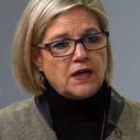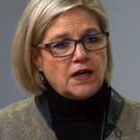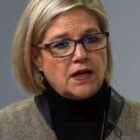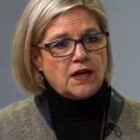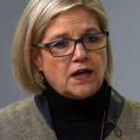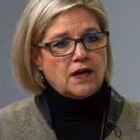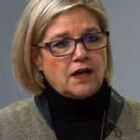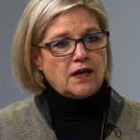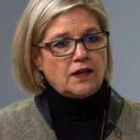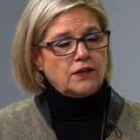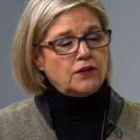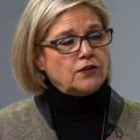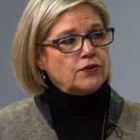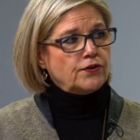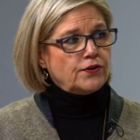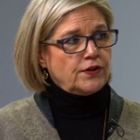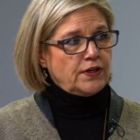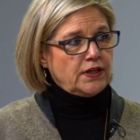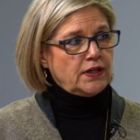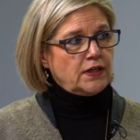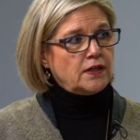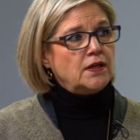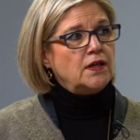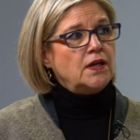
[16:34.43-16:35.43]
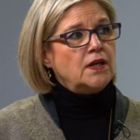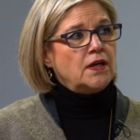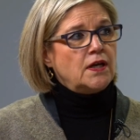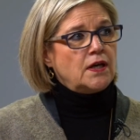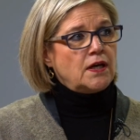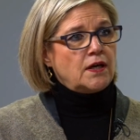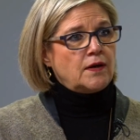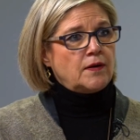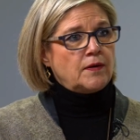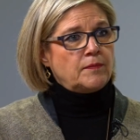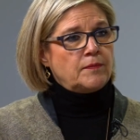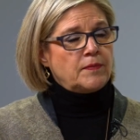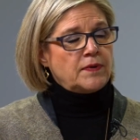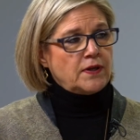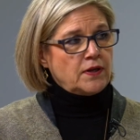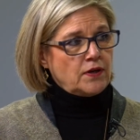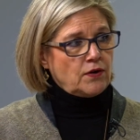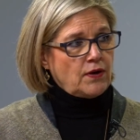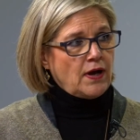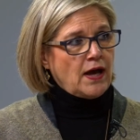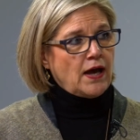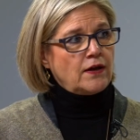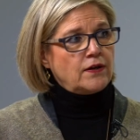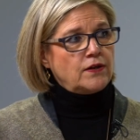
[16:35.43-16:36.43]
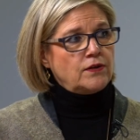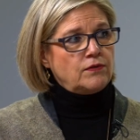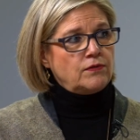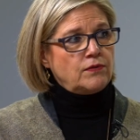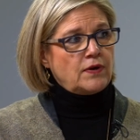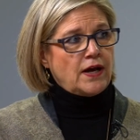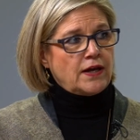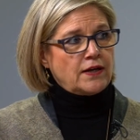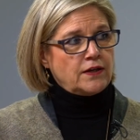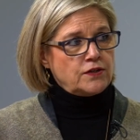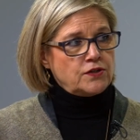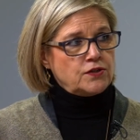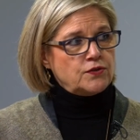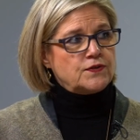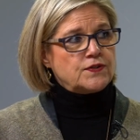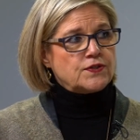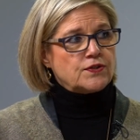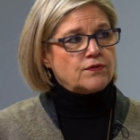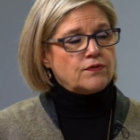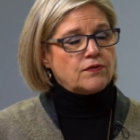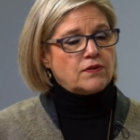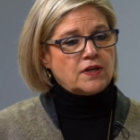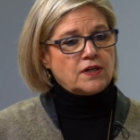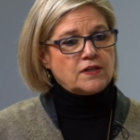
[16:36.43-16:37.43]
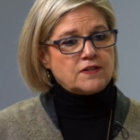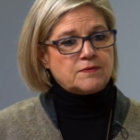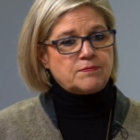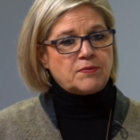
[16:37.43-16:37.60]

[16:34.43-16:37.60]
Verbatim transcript: uh, learning, um, you know how to how to do certain things.